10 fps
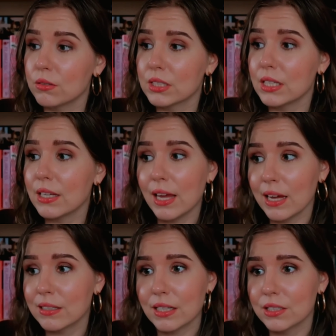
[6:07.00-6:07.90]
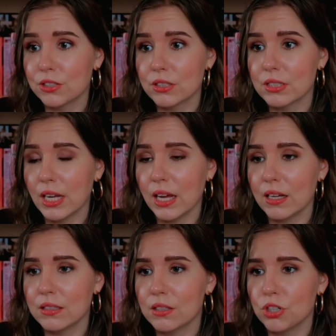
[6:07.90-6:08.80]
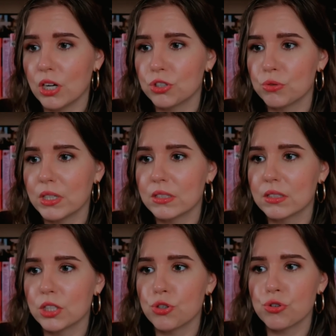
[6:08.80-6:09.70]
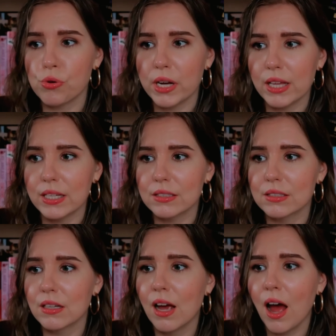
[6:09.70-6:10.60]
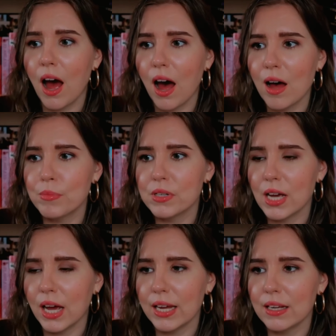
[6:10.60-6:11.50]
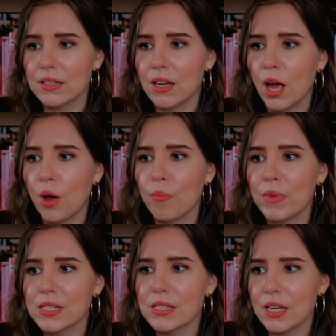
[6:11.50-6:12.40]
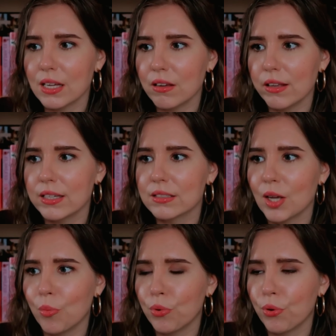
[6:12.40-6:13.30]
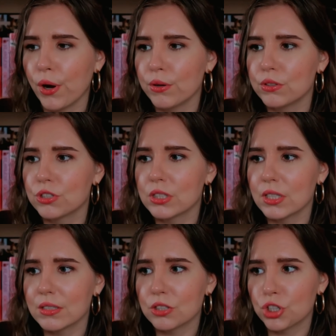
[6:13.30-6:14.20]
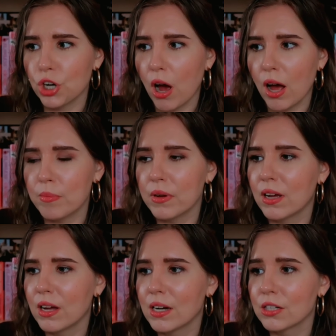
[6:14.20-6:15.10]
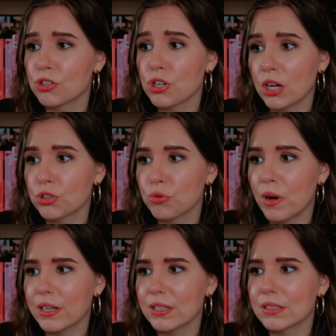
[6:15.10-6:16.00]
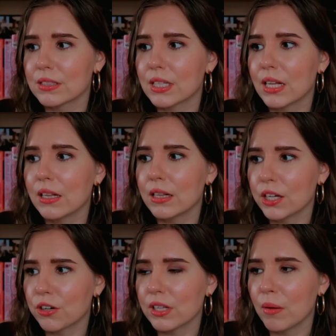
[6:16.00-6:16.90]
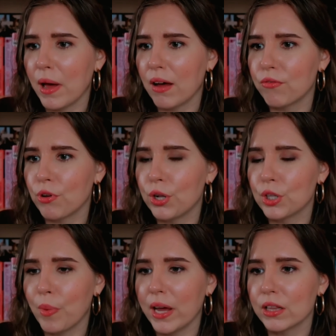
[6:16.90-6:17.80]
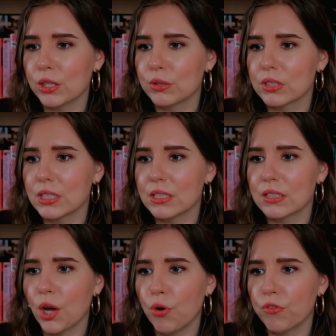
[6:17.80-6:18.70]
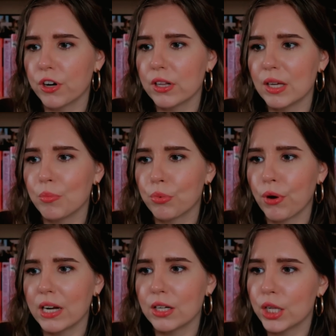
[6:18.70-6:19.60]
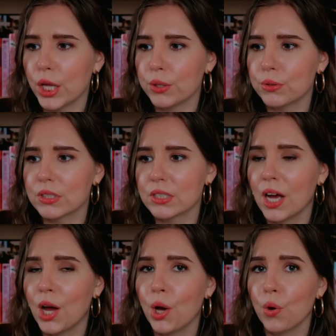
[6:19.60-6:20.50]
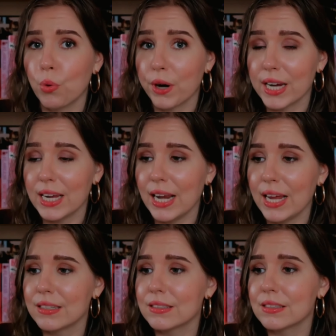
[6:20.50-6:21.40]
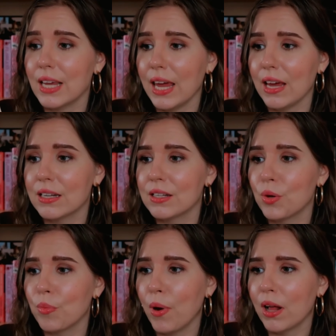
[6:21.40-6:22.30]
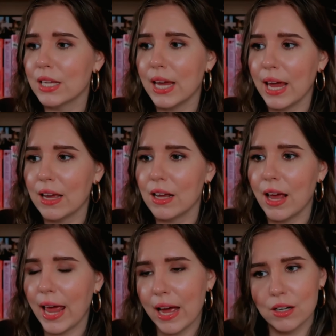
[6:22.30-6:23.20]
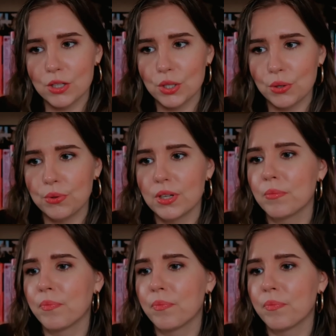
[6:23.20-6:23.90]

Lucy can't understand Joshua's joyless, uptight, meticulous approach to his job. Joshua is clearly baffled by Lucy's overly bright clothes, quirkiness, and Pollyanna attitude.